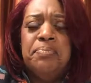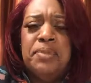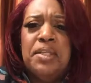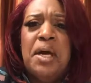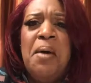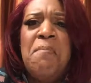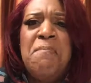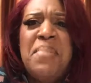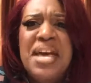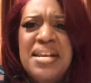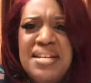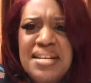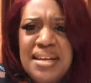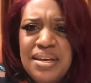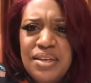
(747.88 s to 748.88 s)

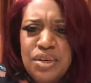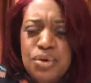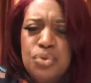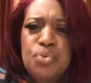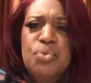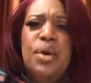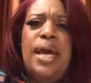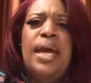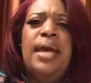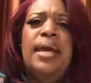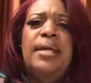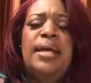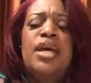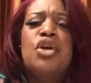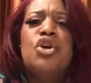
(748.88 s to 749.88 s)
commending you
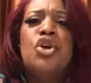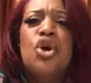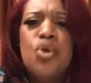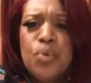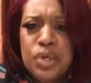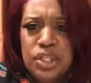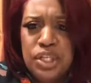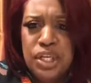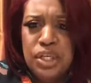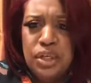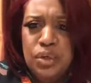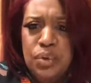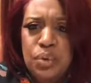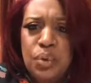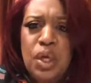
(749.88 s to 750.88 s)
and encouraging
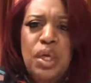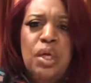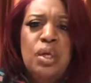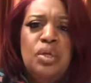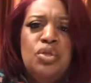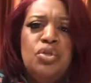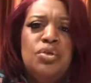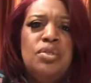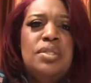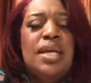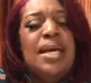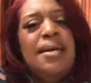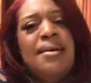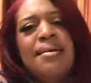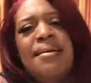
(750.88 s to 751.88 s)
you to
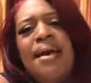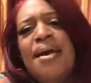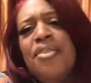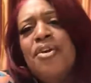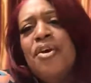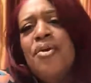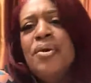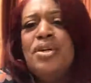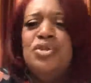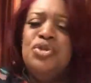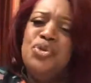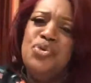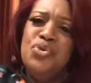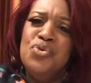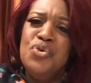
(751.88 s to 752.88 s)
stay together and
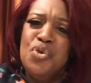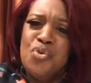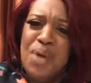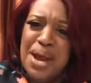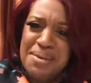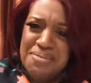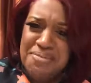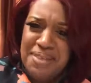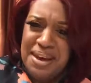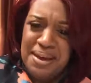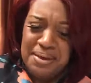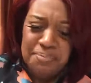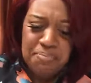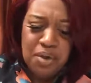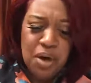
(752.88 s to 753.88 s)
do the right
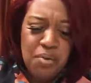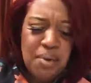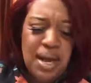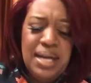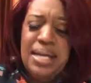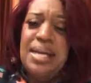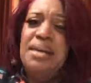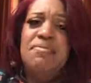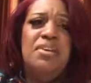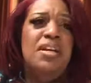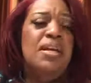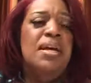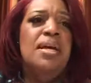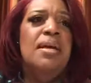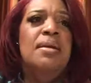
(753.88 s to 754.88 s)
thing. All right.
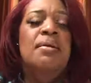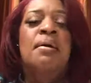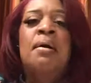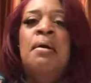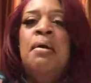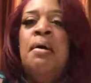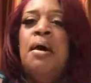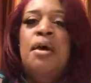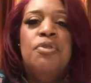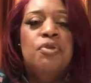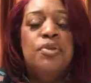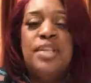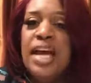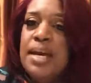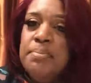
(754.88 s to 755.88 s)
Even in other
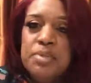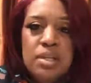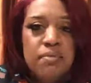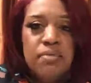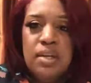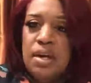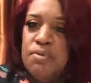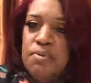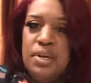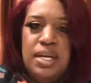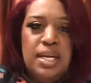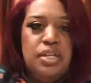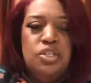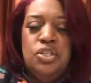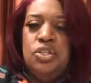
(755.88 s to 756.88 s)
types of love
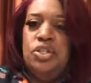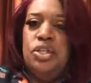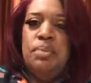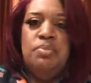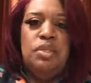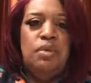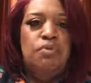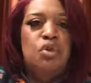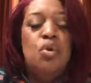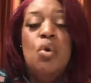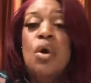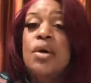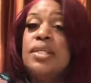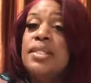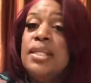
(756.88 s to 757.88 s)
relationships, if you
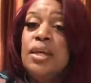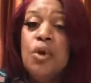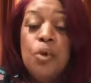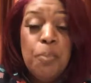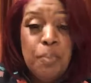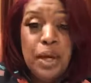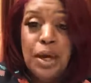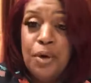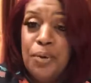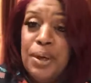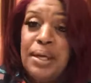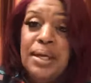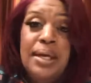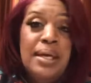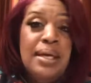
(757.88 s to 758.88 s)
are a single
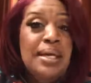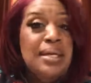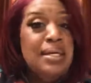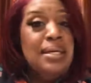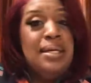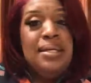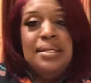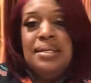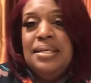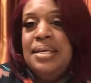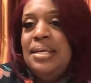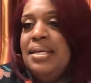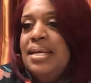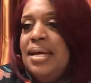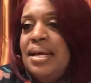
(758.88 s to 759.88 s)
parent,
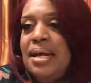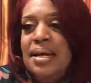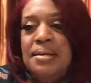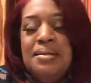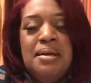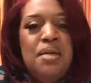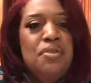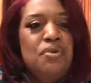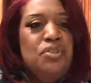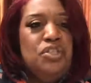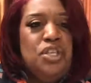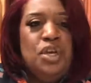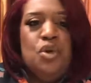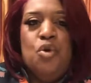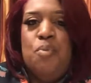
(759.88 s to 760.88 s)
get another
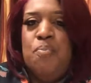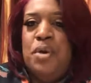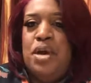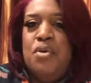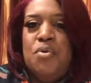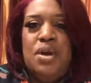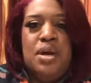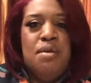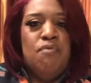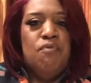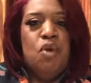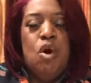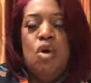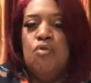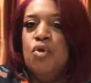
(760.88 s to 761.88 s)
single parent
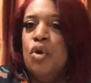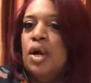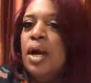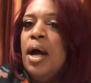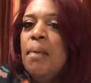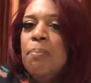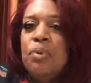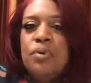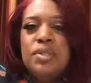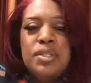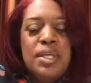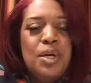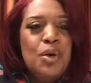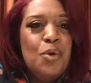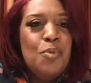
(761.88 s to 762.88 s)
involved, or a couple
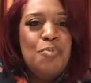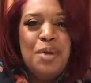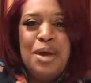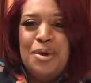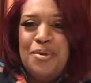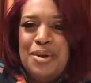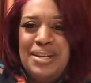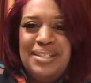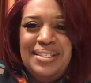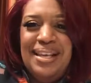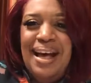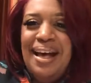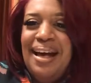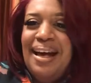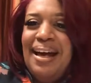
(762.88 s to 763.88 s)
single parents.
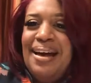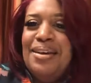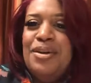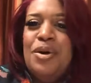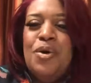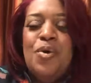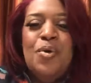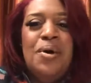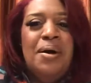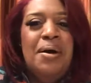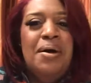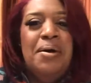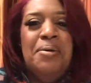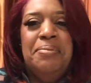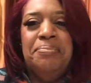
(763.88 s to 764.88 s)
I
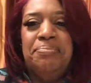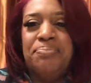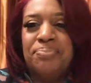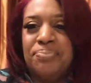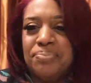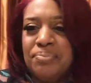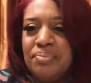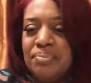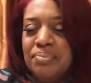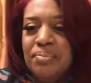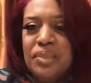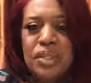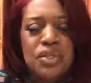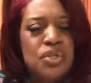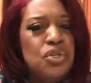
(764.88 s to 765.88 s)
know
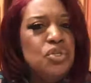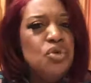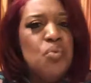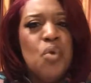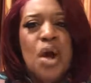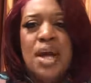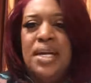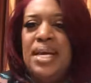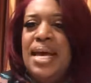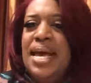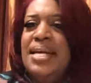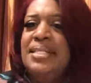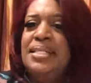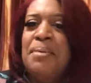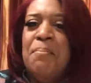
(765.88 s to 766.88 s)
Sister Ronnie
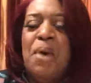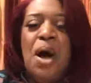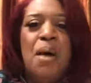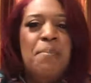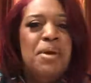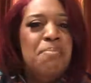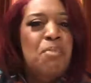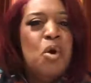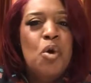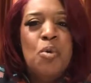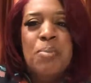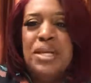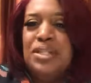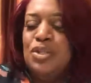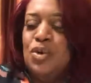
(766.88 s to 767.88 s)
has the mommy
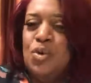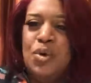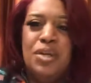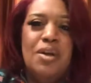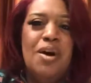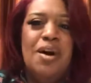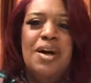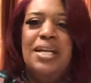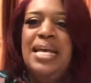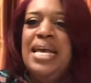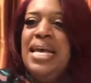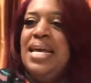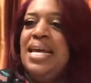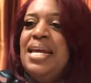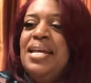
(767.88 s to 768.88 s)
moments going on.
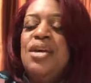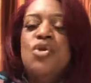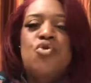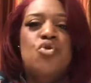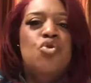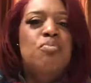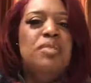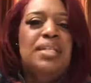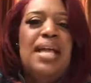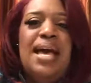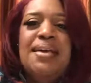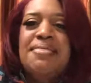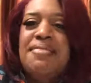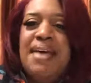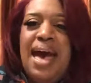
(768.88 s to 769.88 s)
Any groups
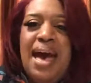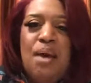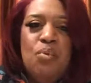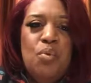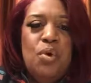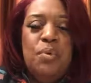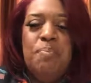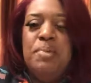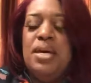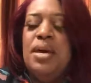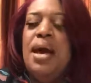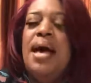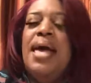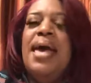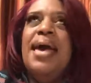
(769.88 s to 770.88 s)
like that will
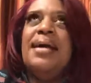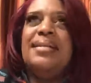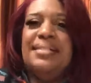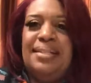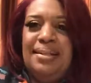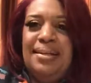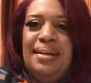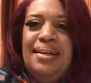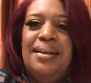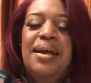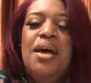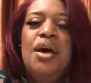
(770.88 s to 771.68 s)
be excellent